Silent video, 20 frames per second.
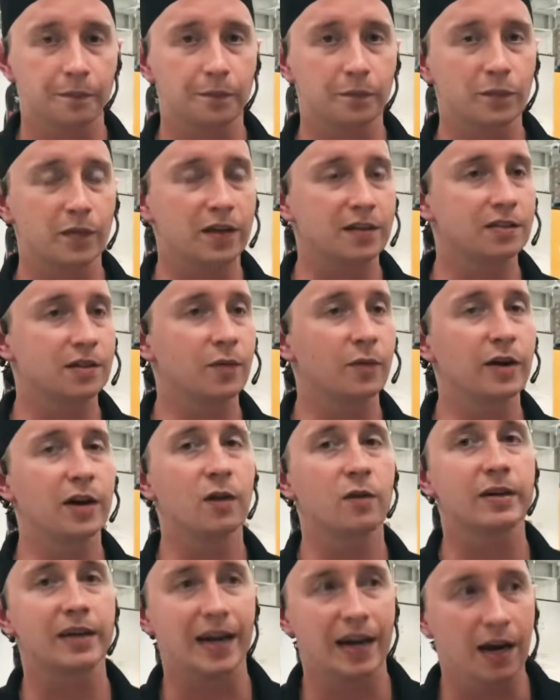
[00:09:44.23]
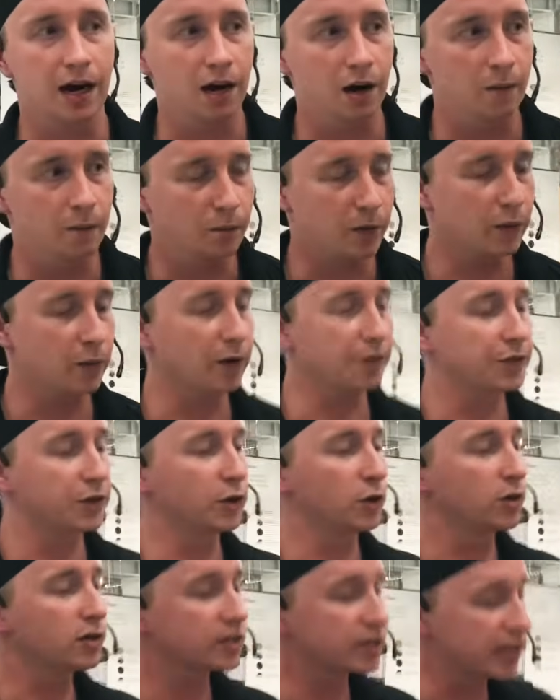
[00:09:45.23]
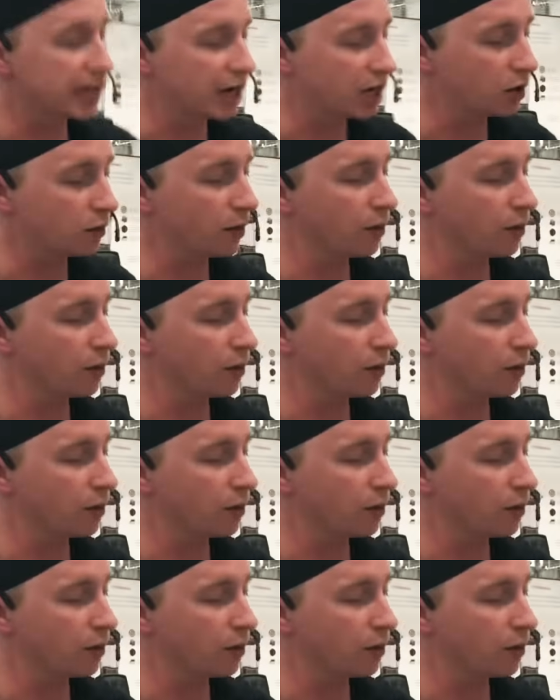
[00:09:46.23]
They said, we don't care. We want the new container.